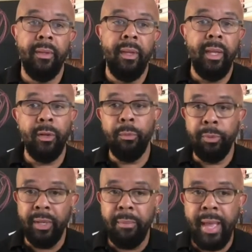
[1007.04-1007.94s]
and it'll
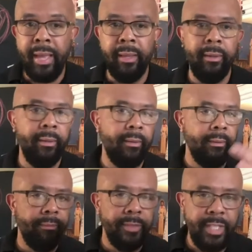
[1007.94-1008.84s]
bring back
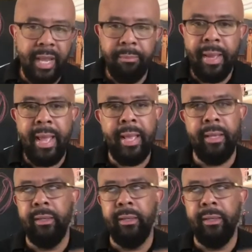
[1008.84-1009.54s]
Jetpack,